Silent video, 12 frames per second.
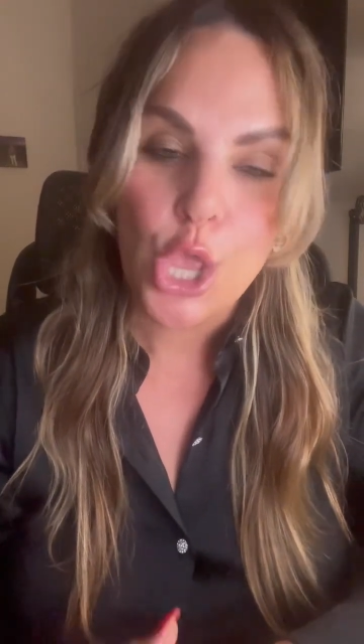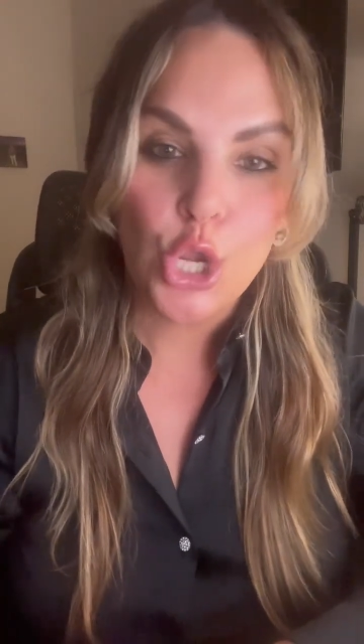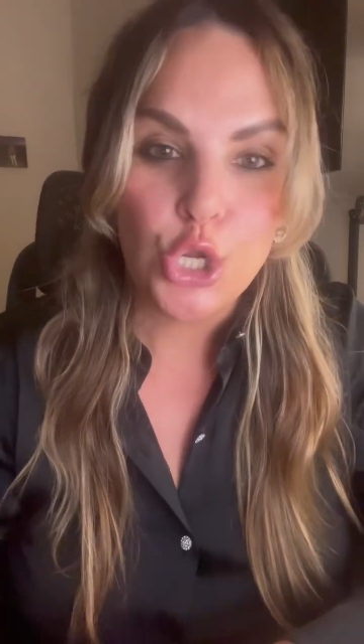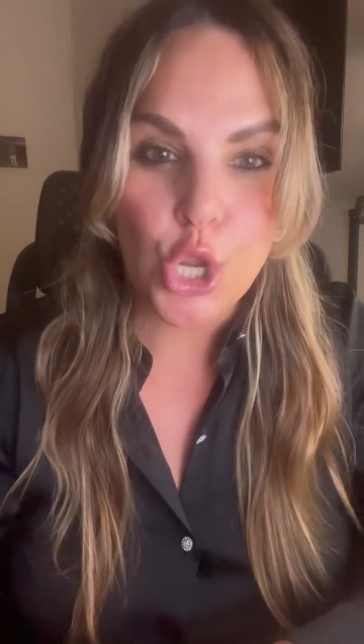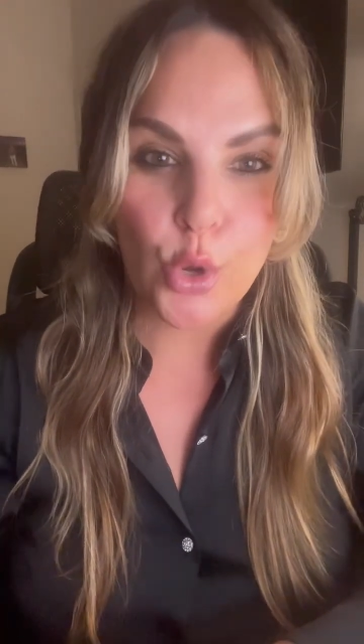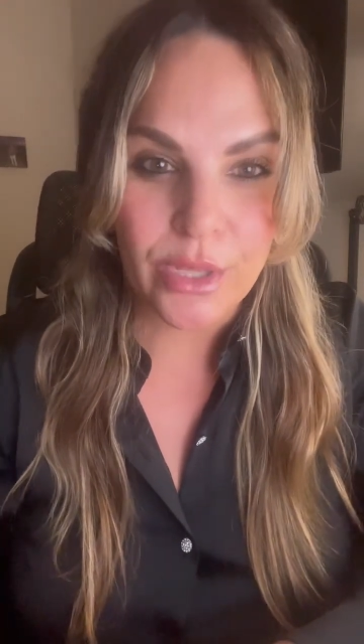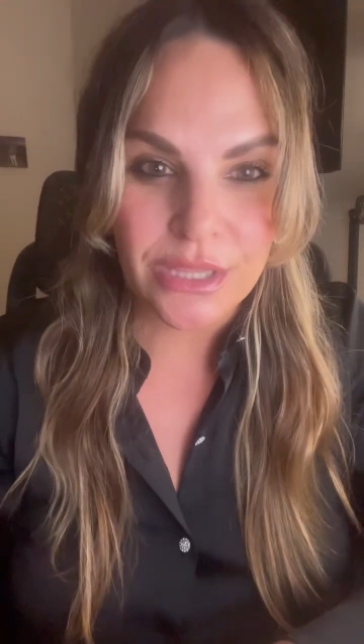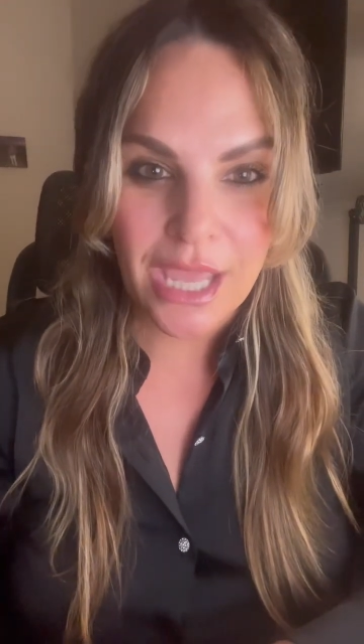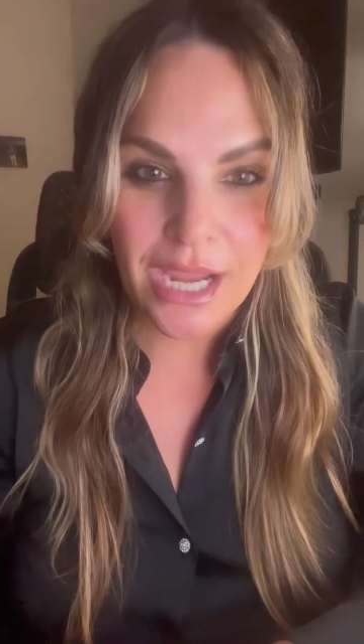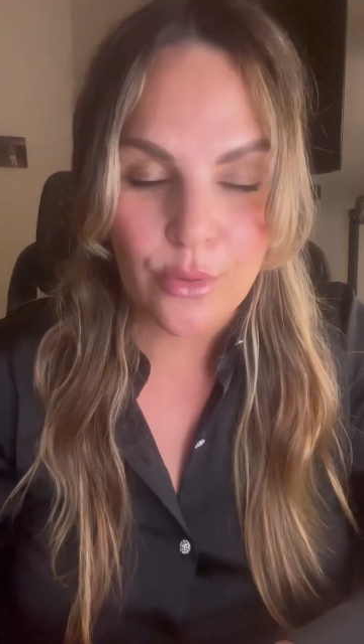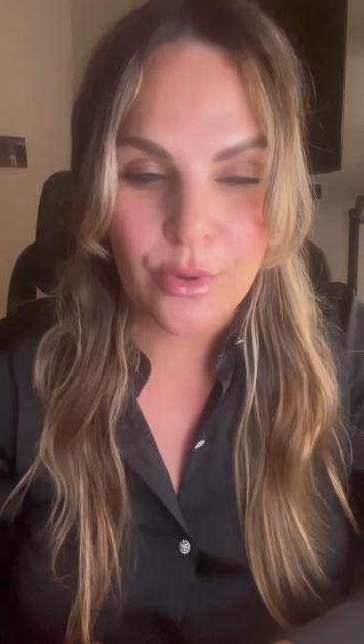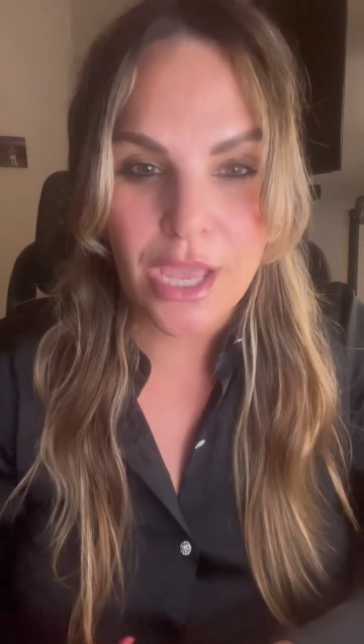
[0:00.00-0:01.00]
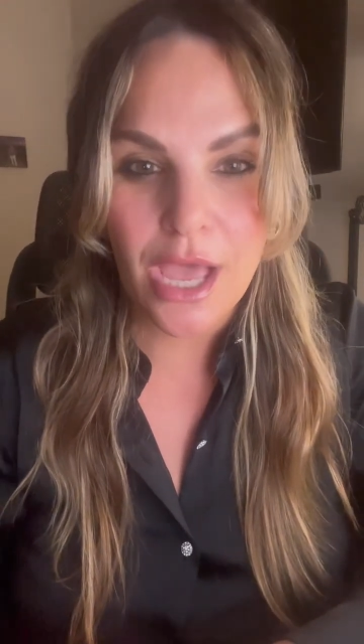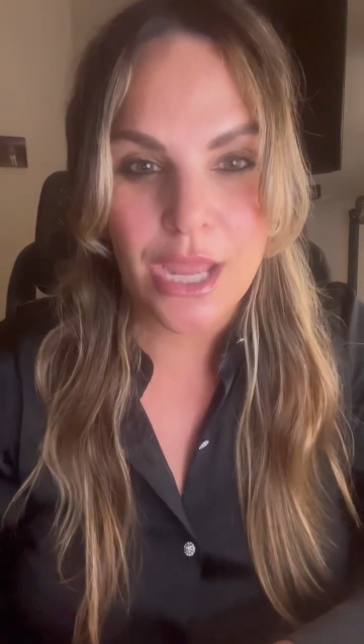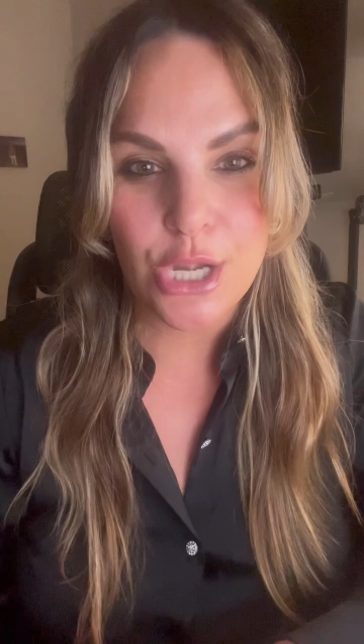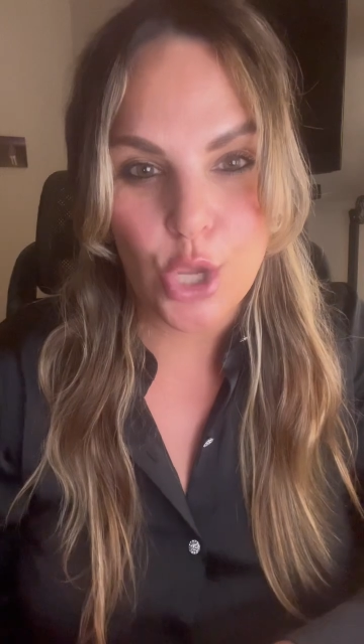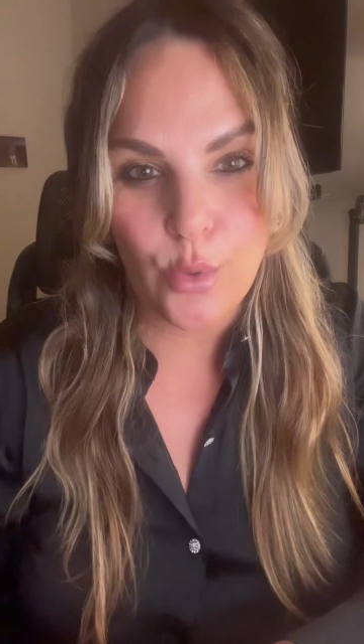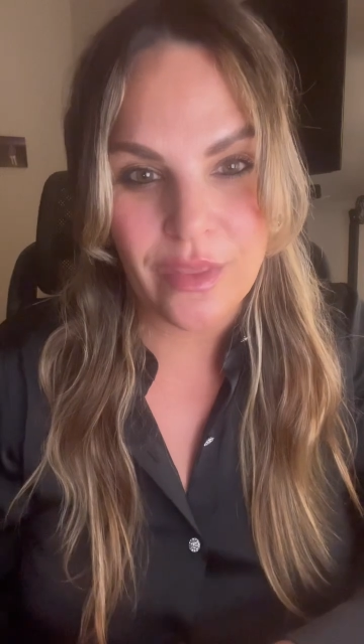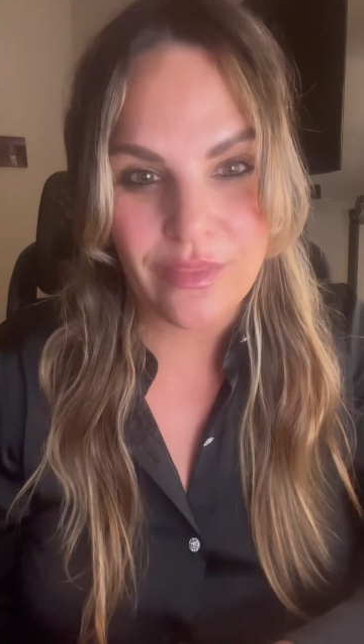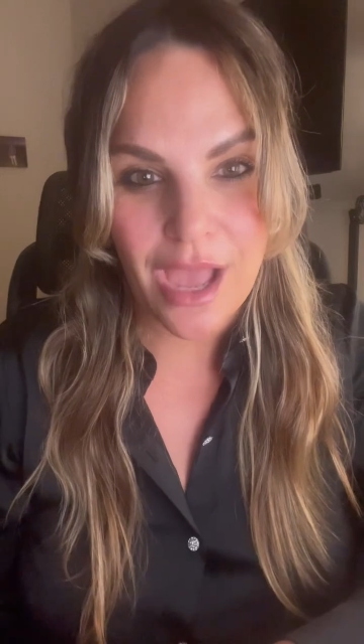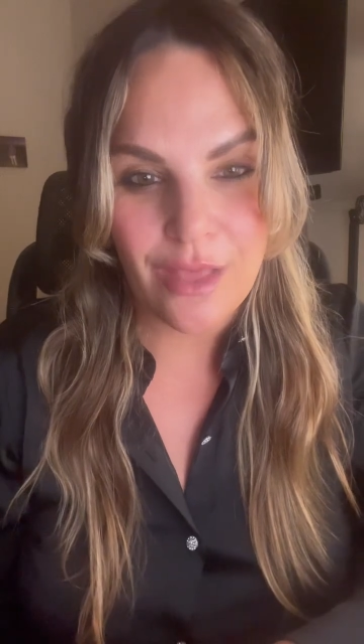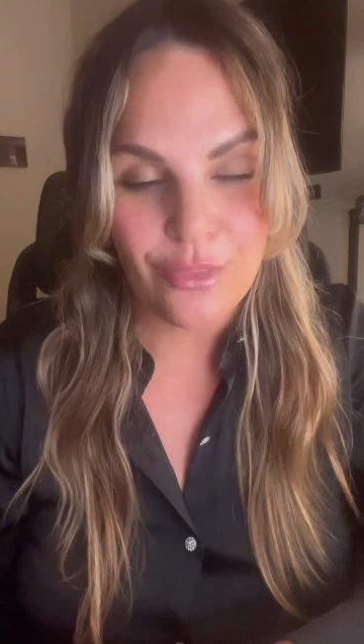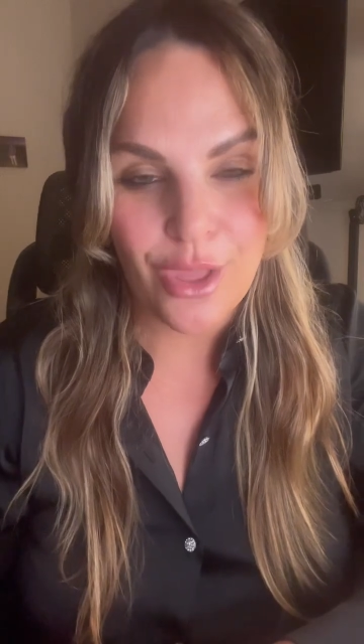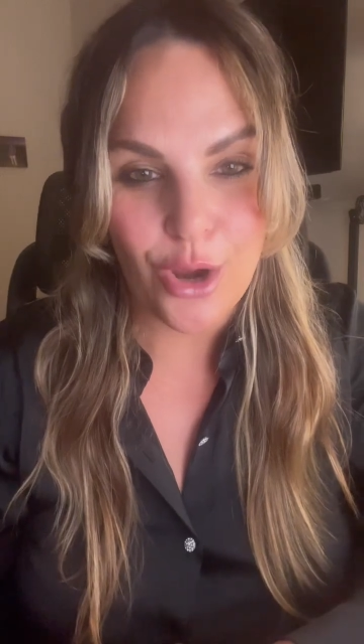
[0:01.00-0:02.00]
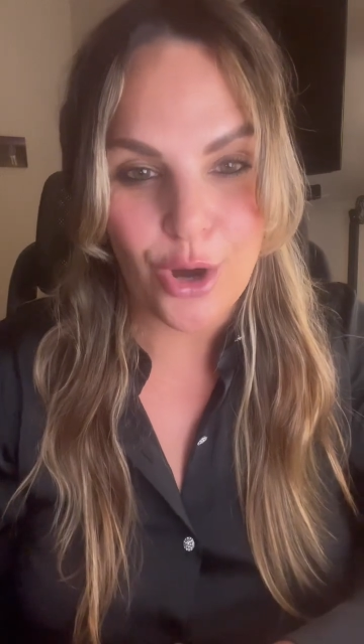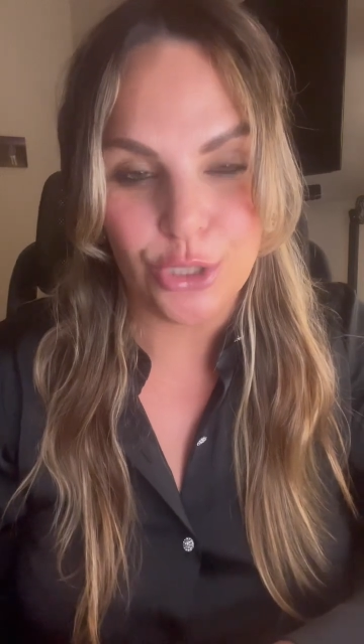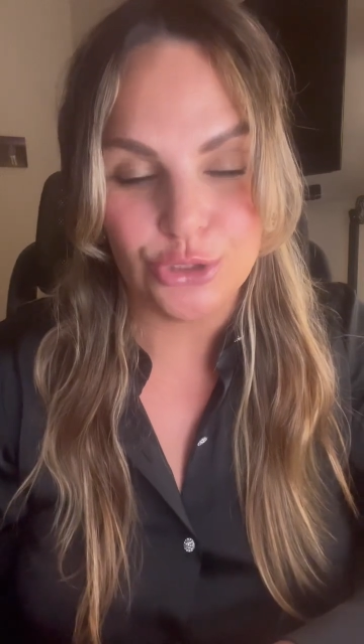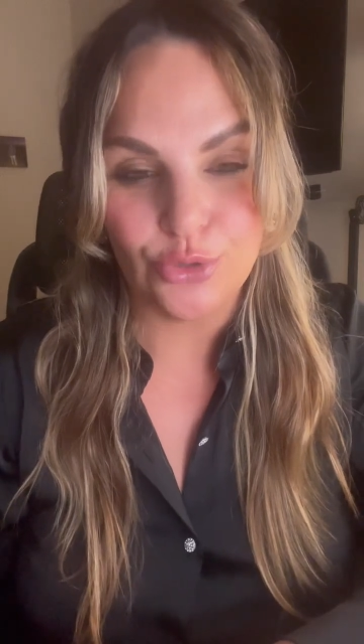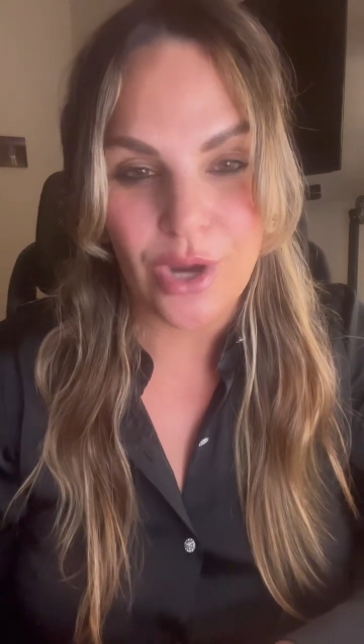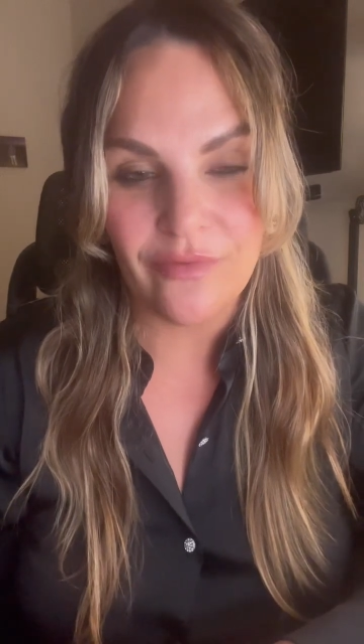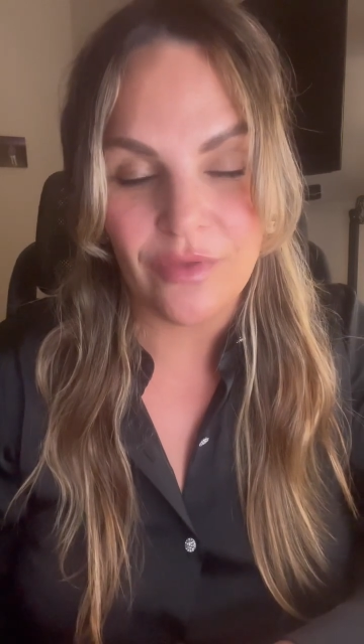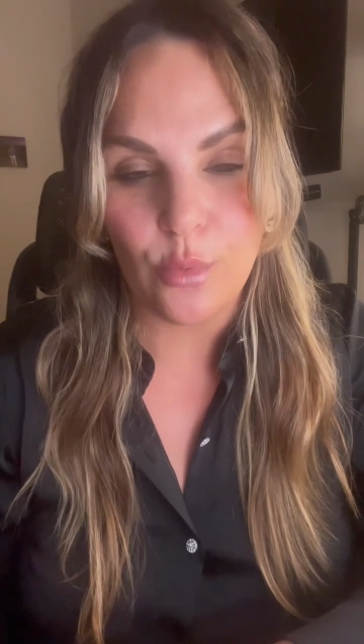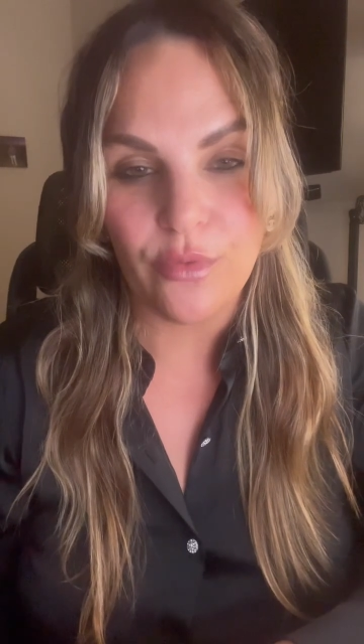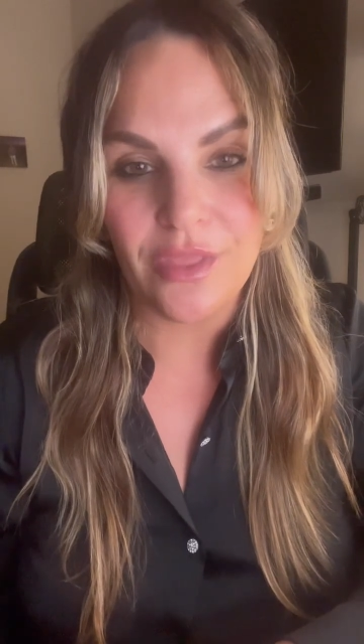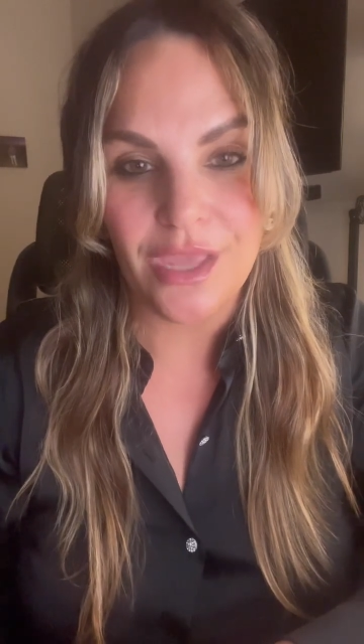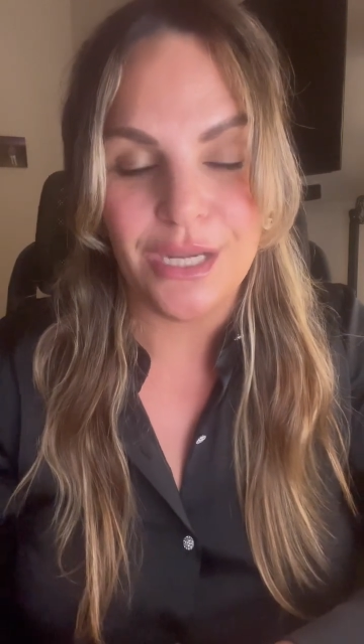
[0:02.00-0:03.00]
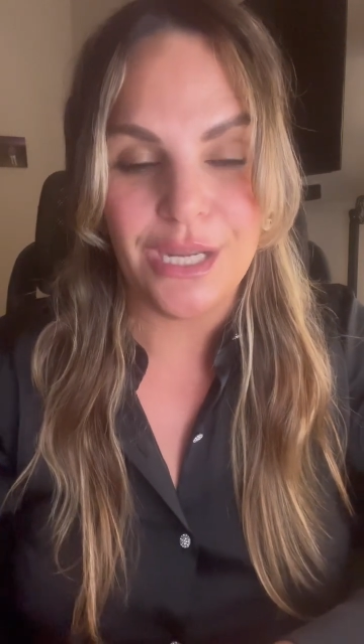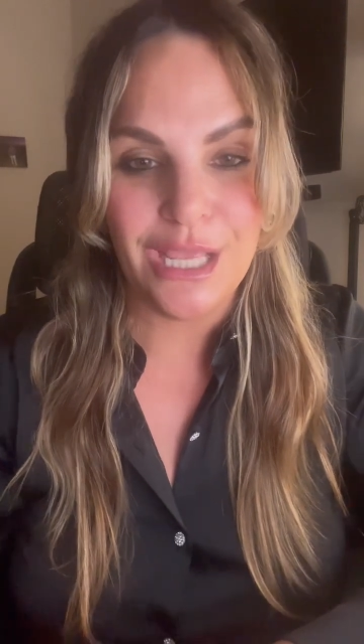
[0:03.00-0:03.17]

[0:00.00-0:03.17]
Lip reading: knowing the area and knowing that they are driving within